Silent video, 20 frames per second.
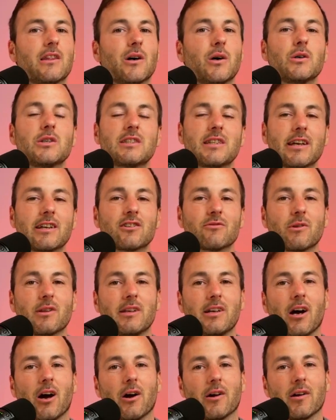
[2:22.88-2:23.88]
Those things
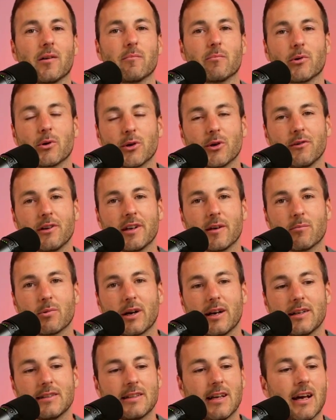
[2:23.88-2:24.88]
really aren't improving in
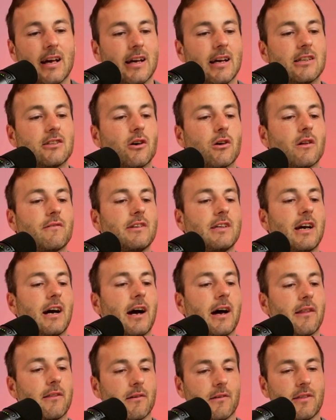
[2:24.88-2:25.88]
price. It's all of the
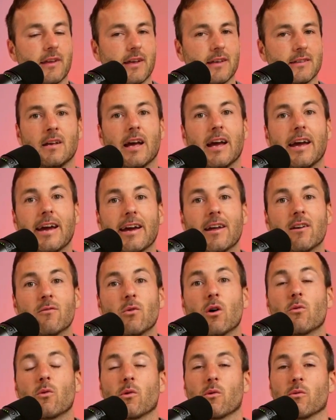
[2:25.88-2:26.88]
other things. And
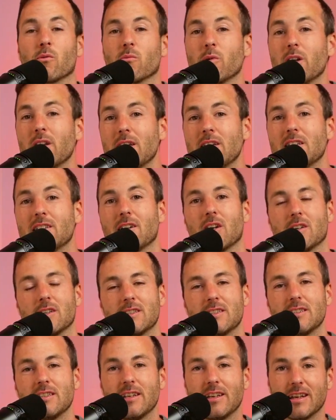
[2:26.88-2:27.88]
what we're really starting to
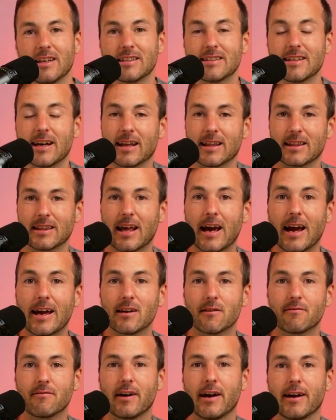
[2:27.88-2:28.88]
see is that lag
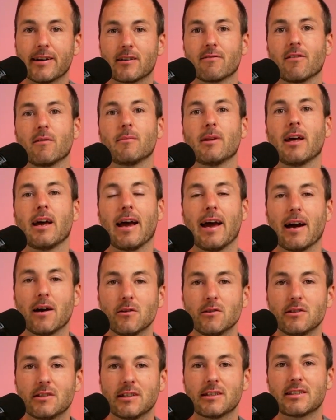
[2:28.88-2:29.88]
effect from the
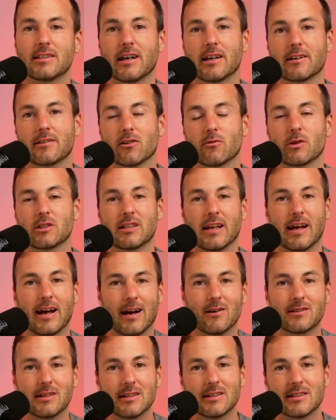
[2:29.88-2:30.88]
housing sector, which the
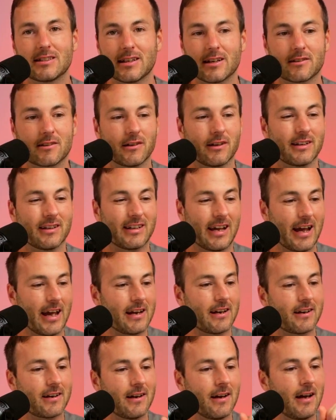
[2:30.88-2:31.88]
housing sector in
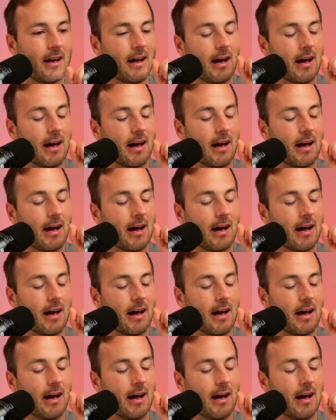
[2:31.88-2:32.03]
Canada,